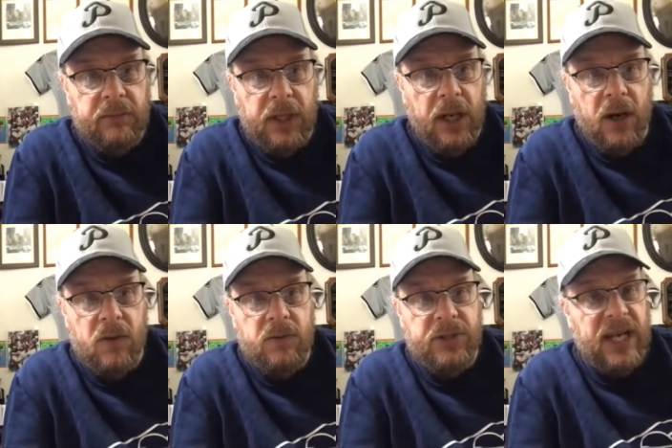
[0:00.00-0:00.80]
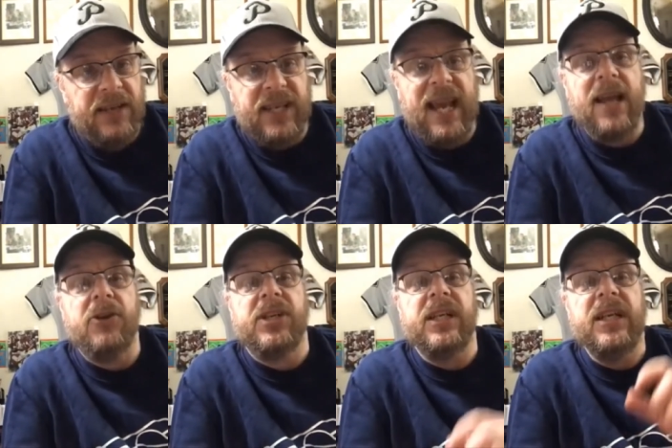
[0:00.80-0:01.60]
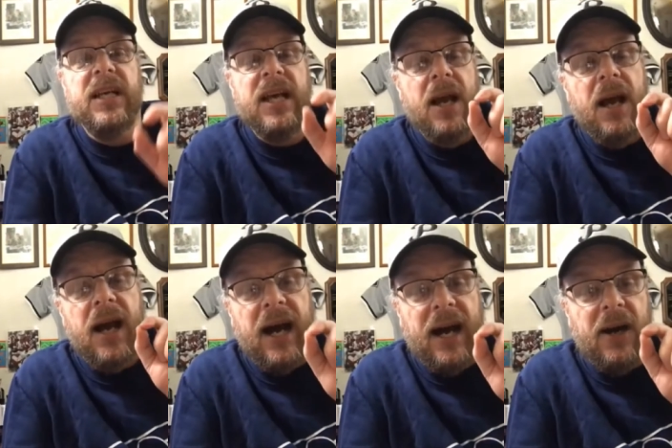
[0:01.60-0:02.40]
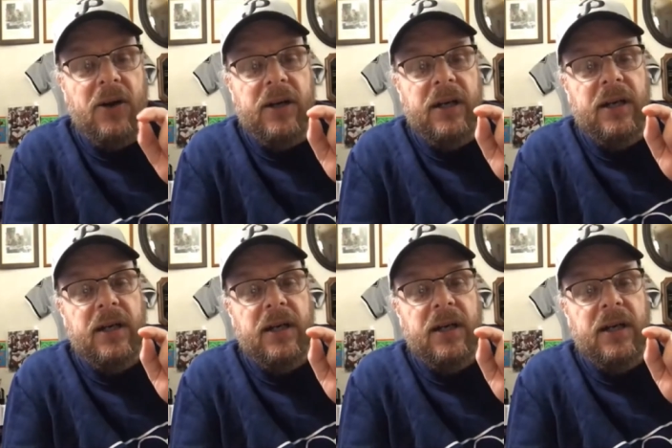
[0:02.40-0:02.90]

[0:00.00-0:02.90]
You know, Chase Anderson, our